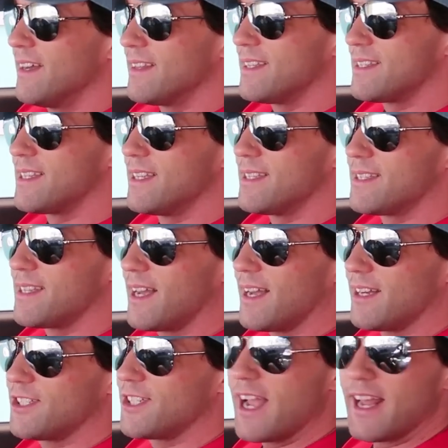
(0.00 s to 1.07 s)
This is
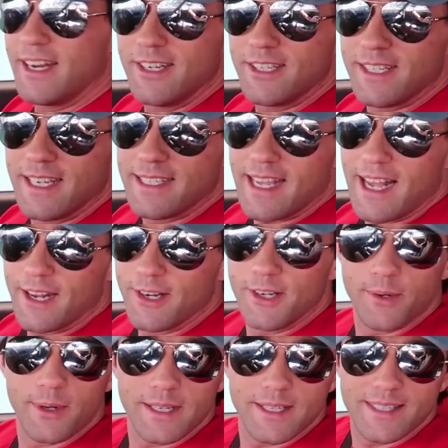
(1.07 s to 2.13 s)
Shani. She's our
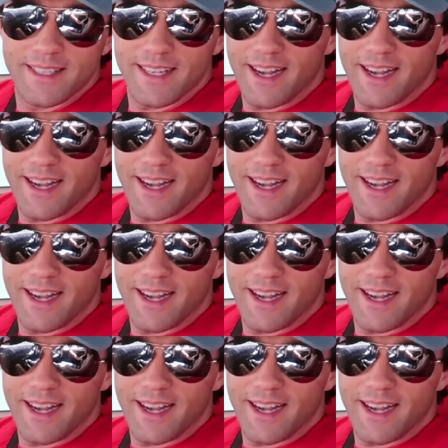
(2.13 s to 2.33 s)
newest